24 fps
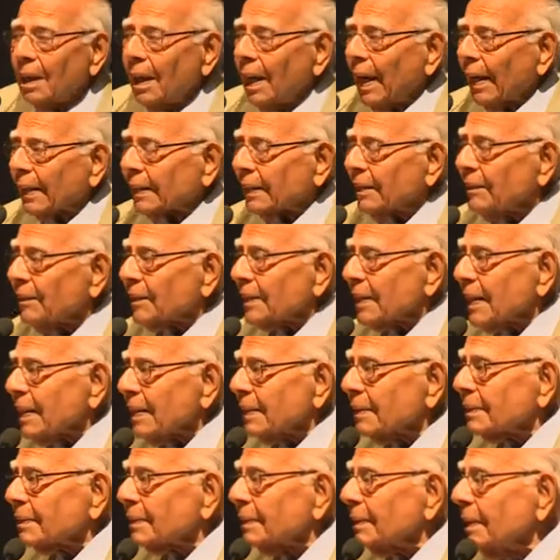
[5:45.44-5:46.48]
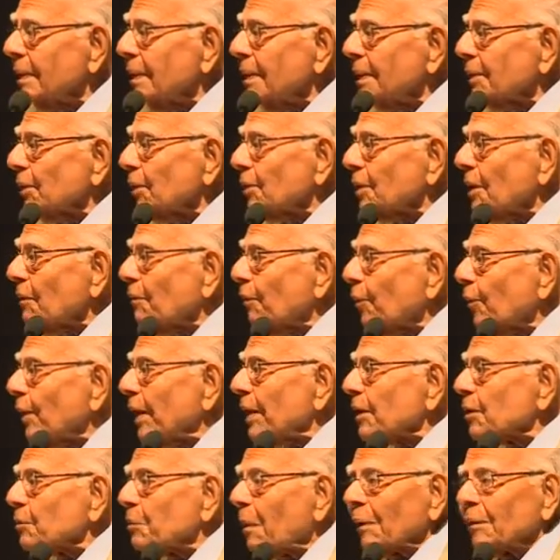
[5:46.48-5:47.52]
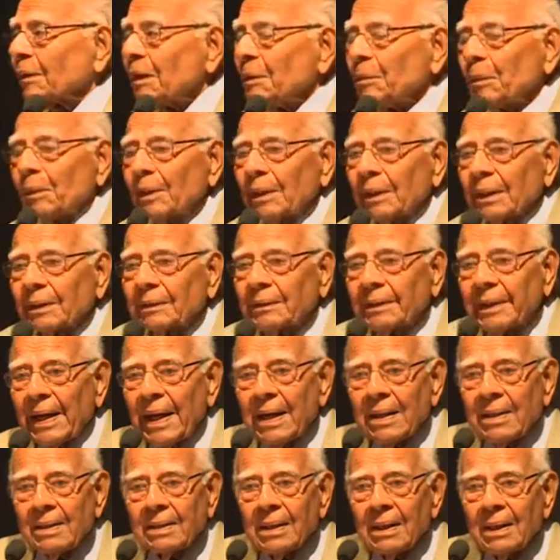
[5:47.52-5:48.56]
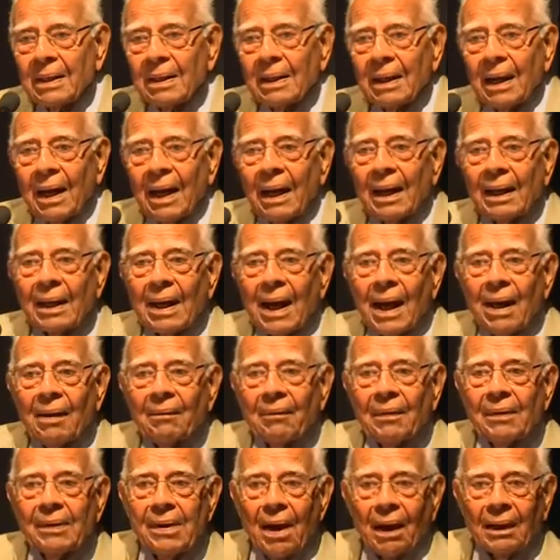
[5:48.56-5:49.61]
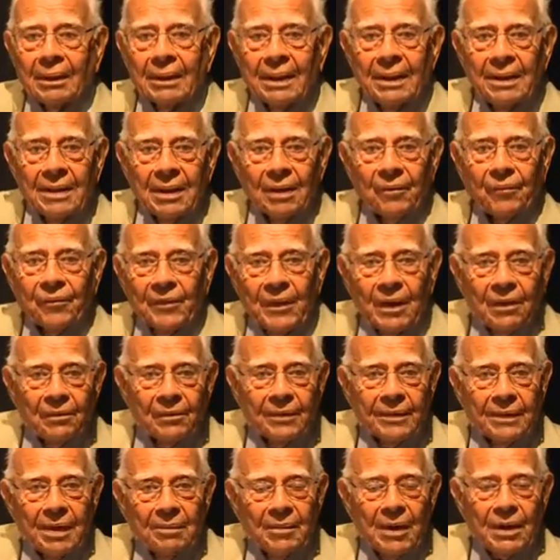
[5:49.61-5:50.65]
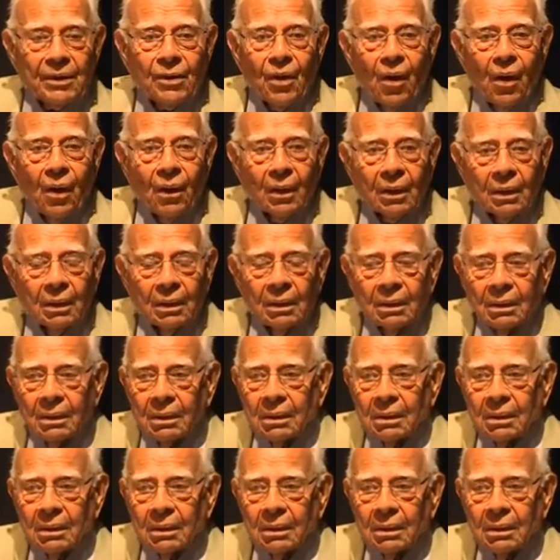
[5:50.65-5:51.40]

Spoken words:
activities to the fullest possible extent, and I will not interfere with them at all."